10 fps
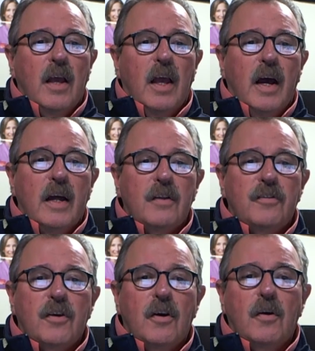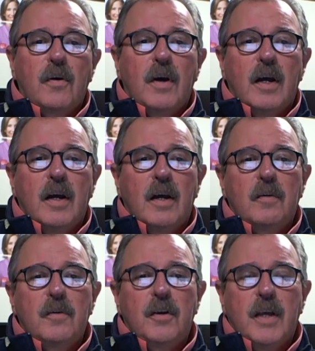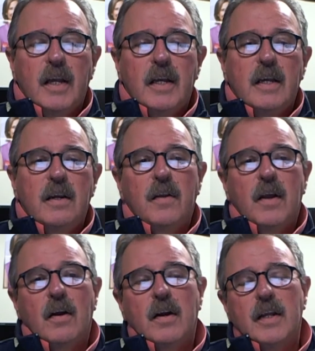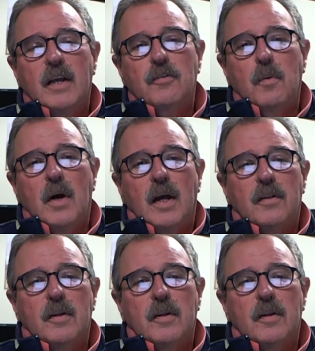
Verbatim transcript: Uh, so you get into there and guess what?